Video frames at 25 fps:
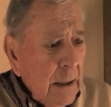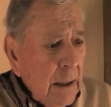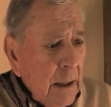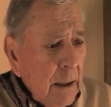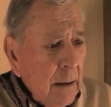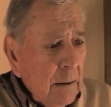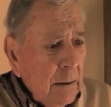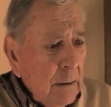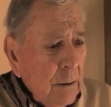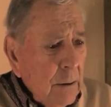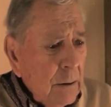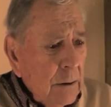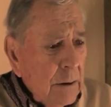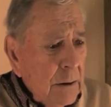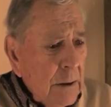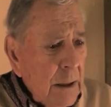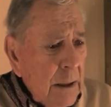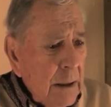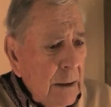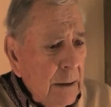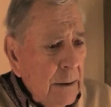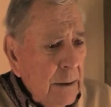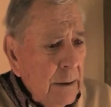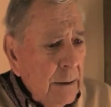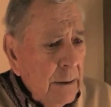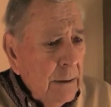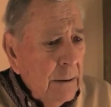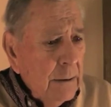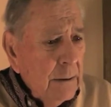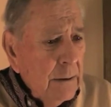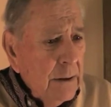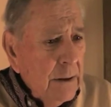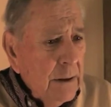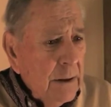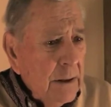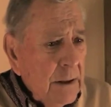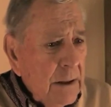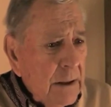I looked down, and there's
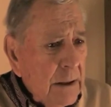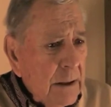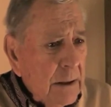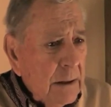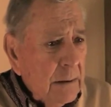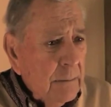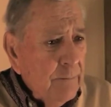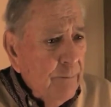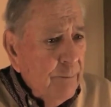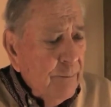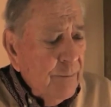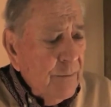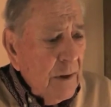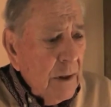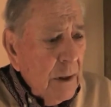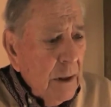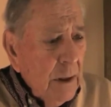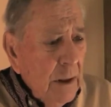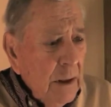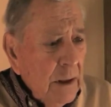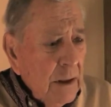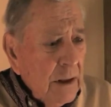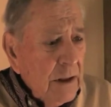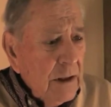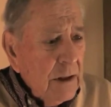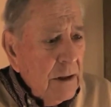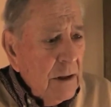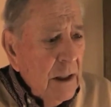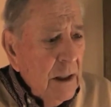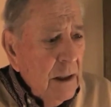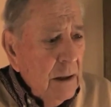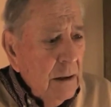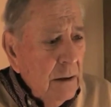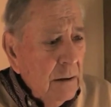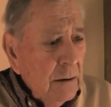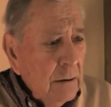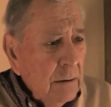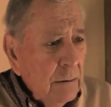this
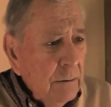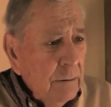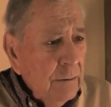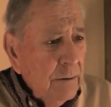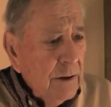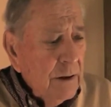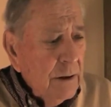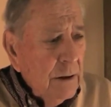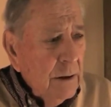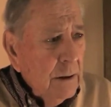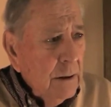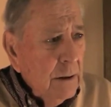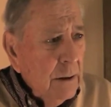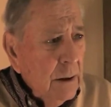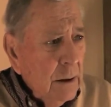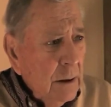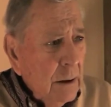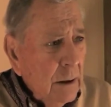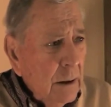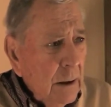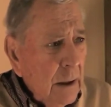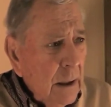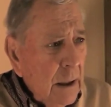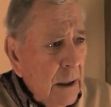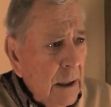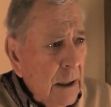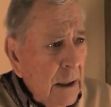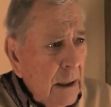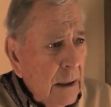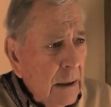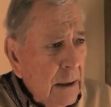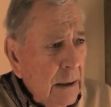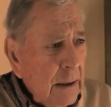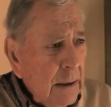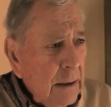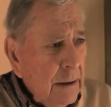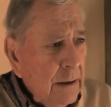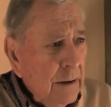sailor sitting on a
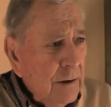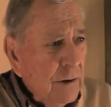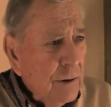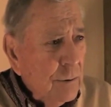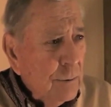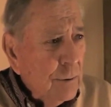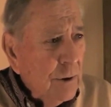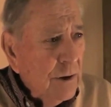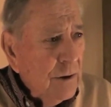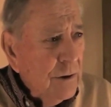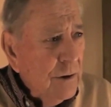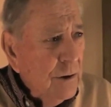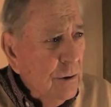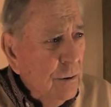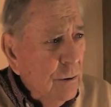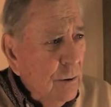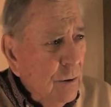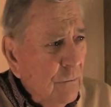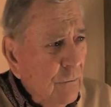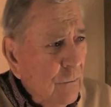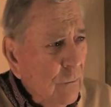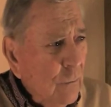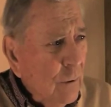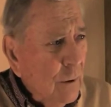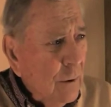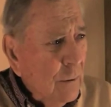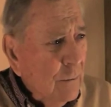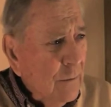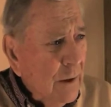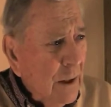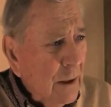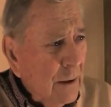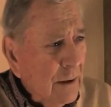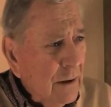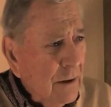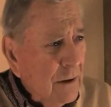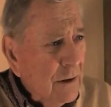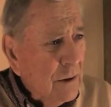log in his dress uniform,
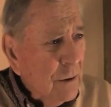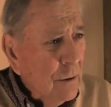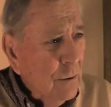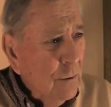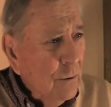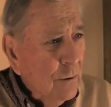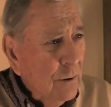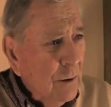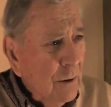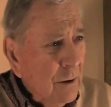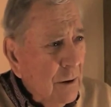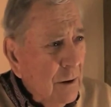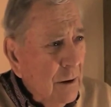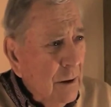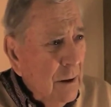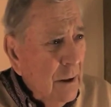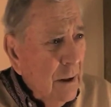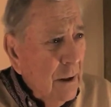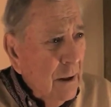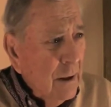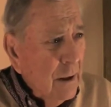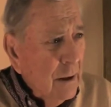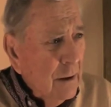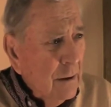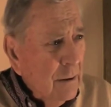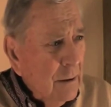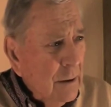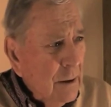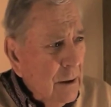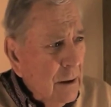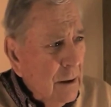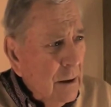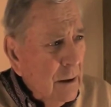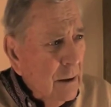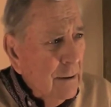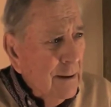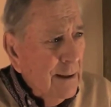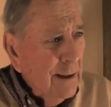I guess going on
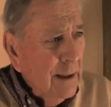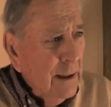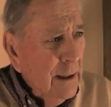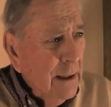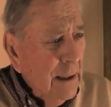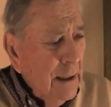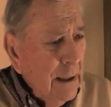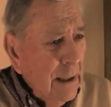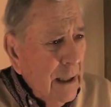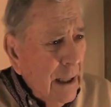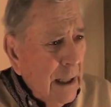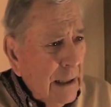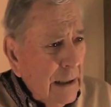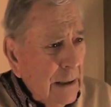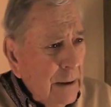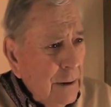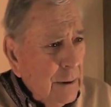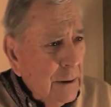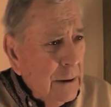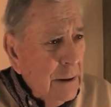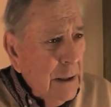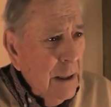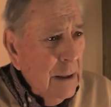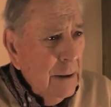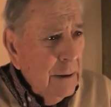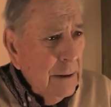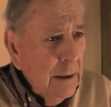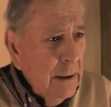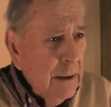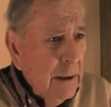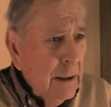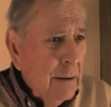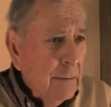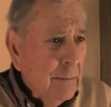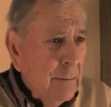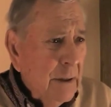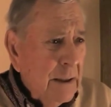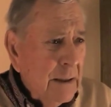R&R, and I looked down
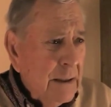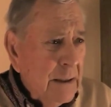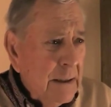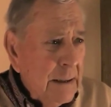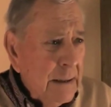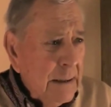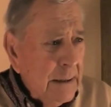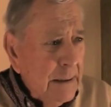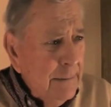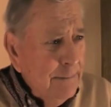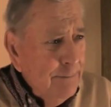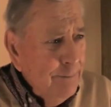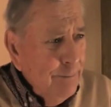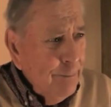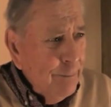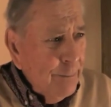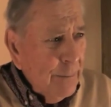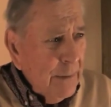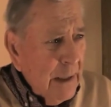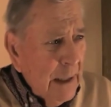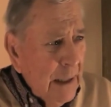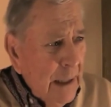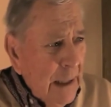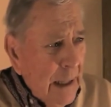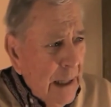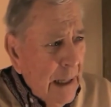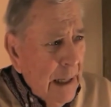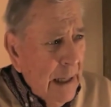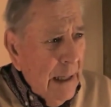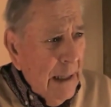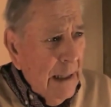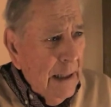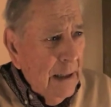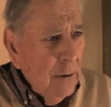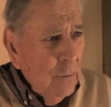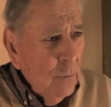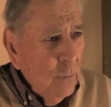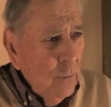at him, I said,
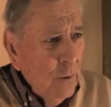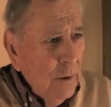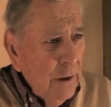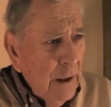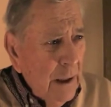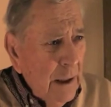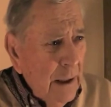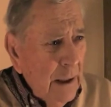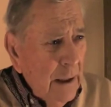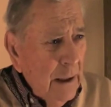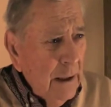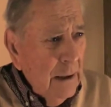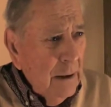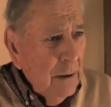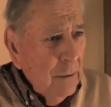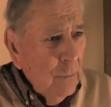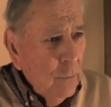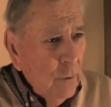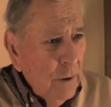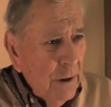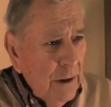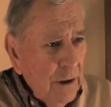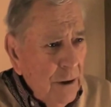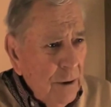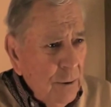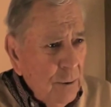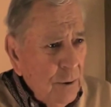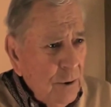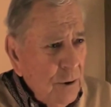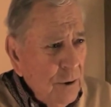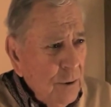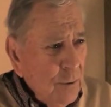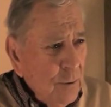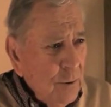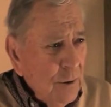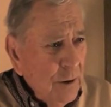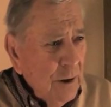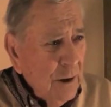Al, what are you
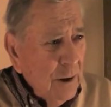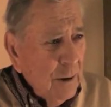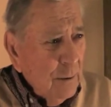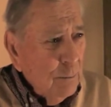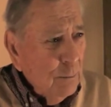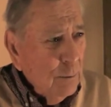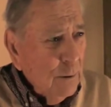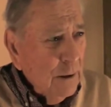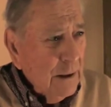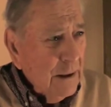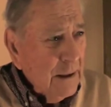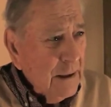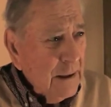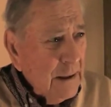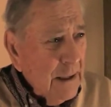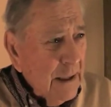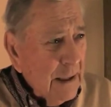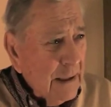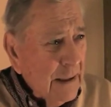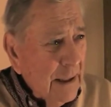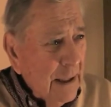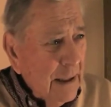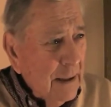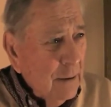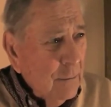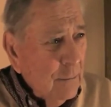doing in a place like that?